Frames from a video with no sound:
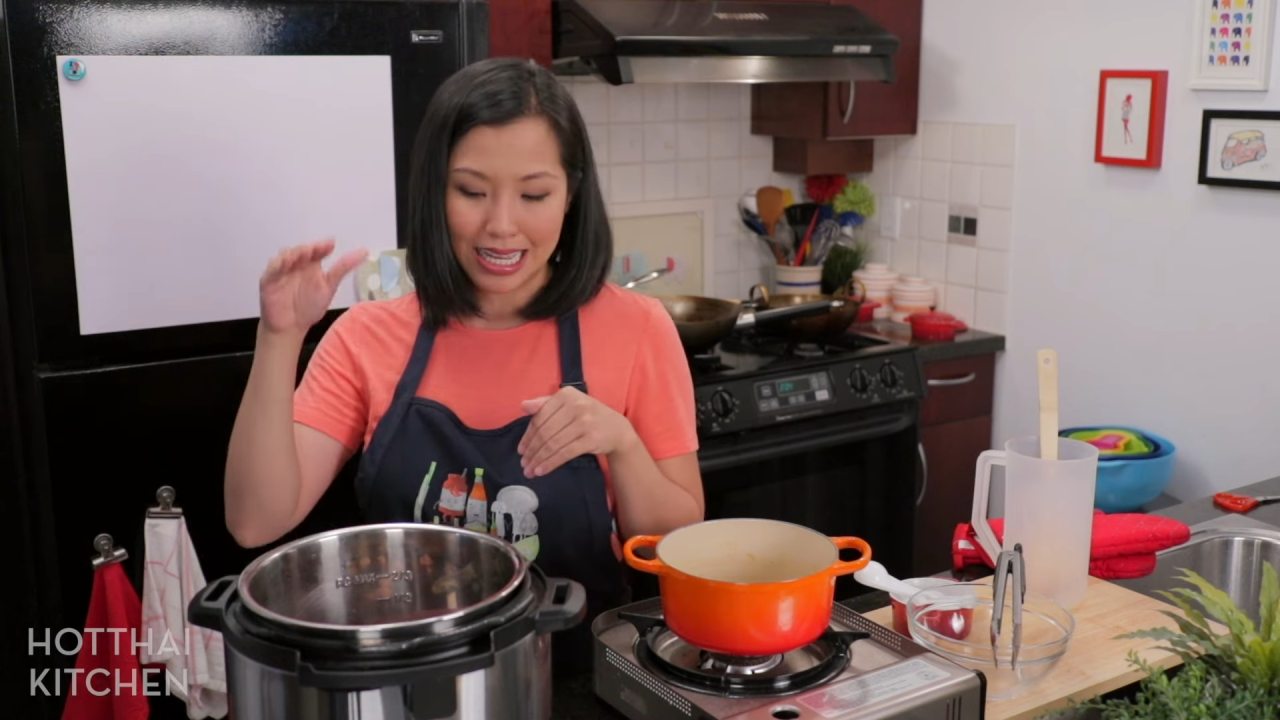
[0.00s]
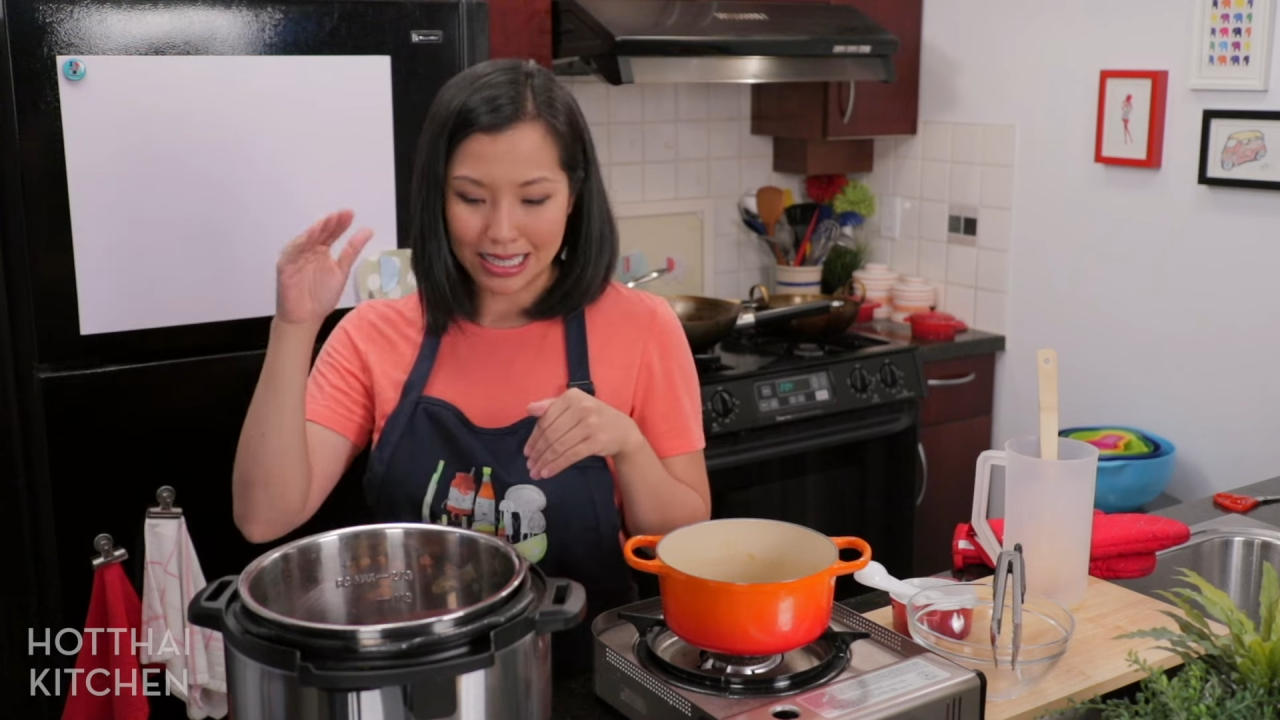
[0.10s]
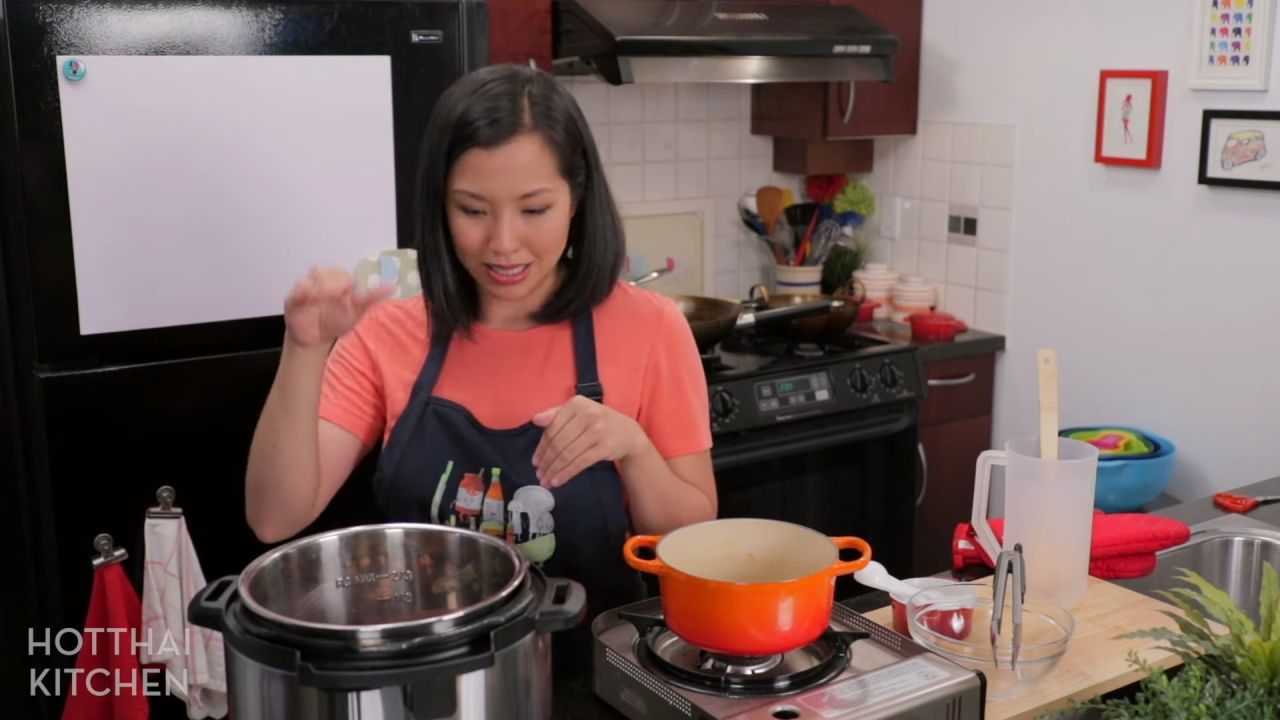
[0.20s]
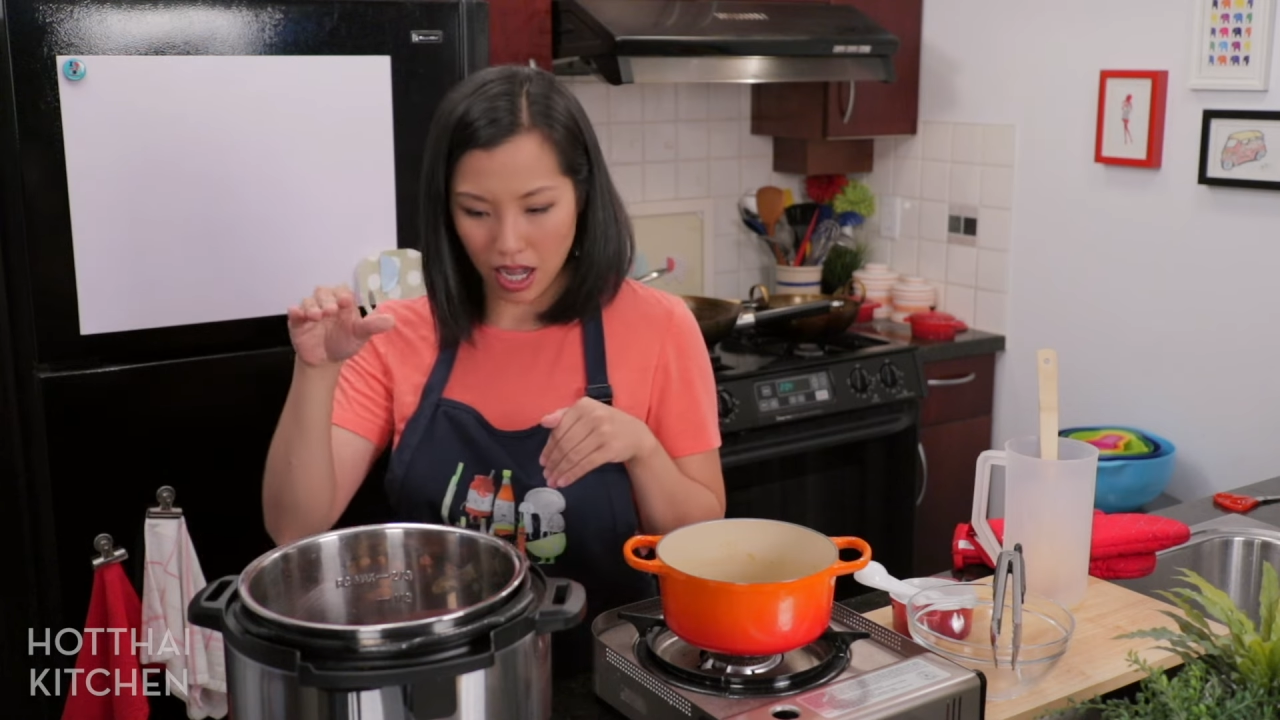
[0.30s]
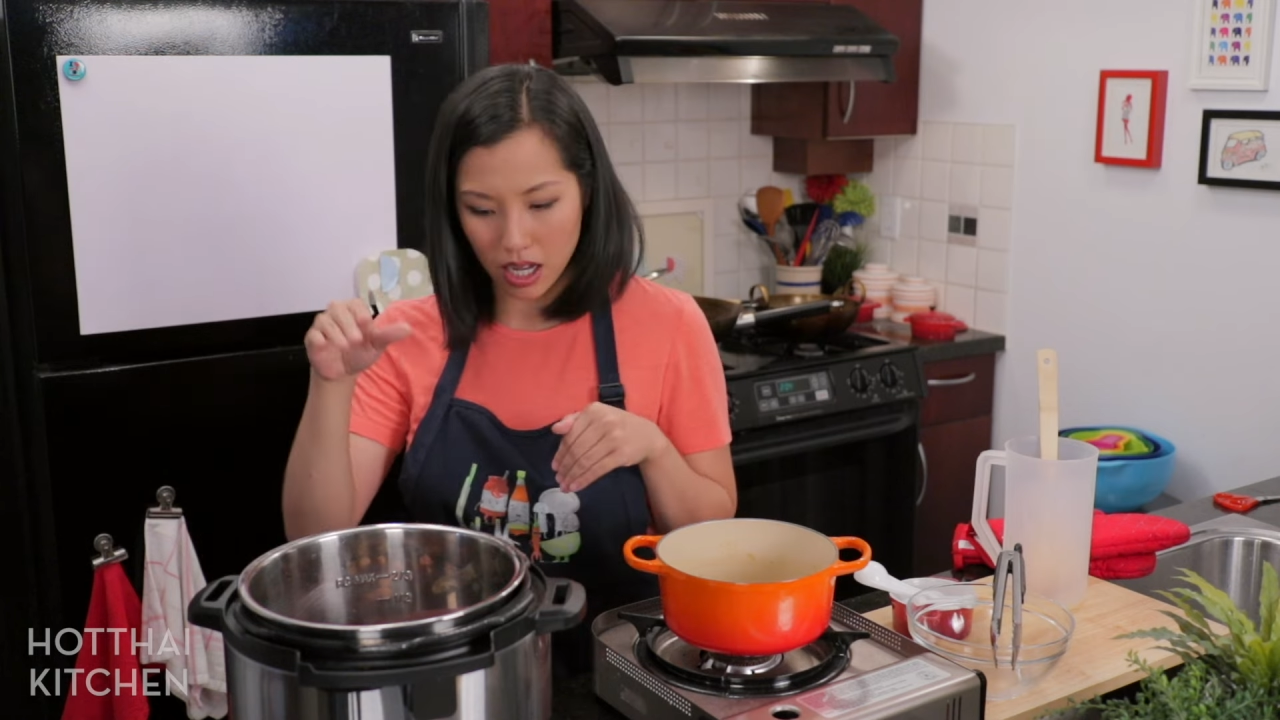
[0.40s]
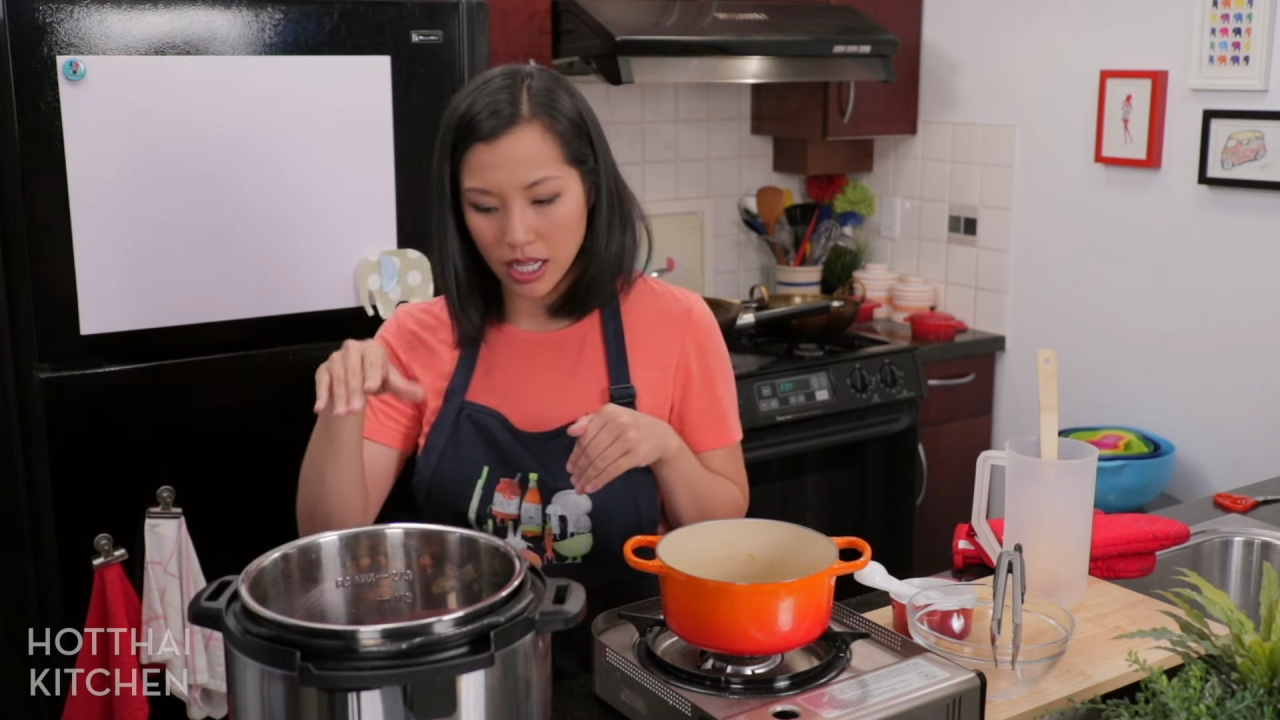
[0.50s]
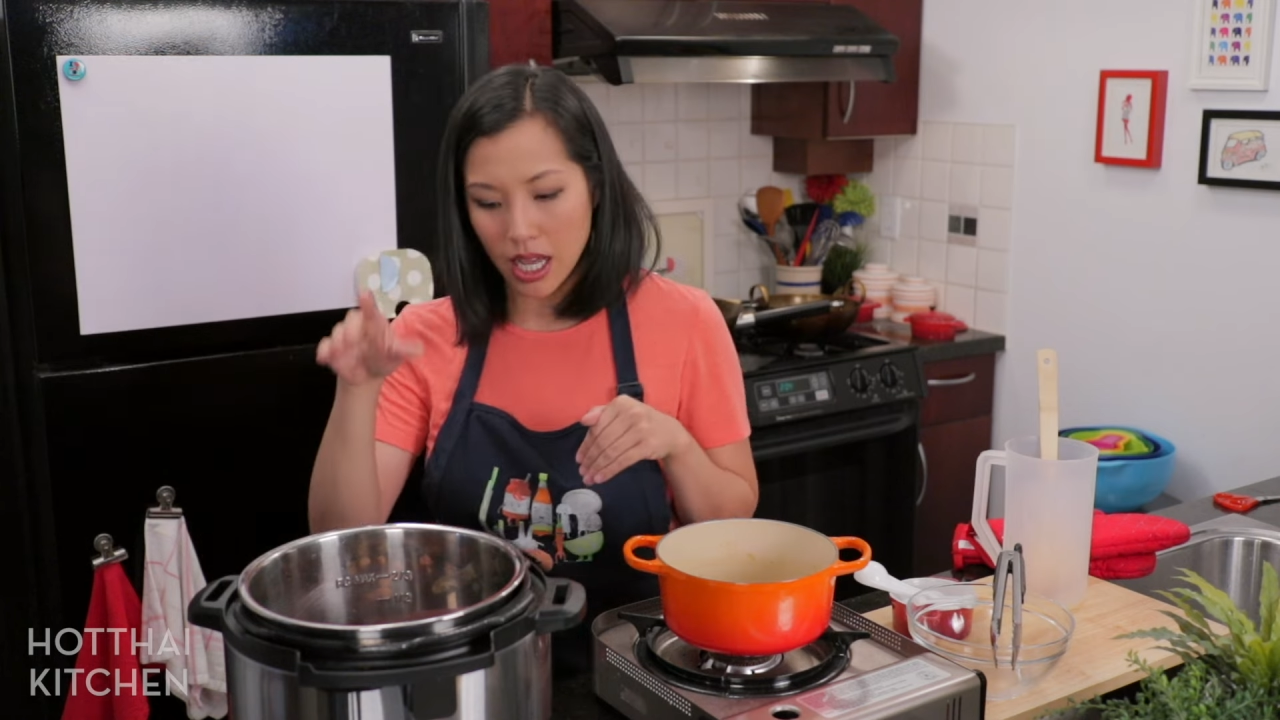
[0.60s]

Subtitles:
stock.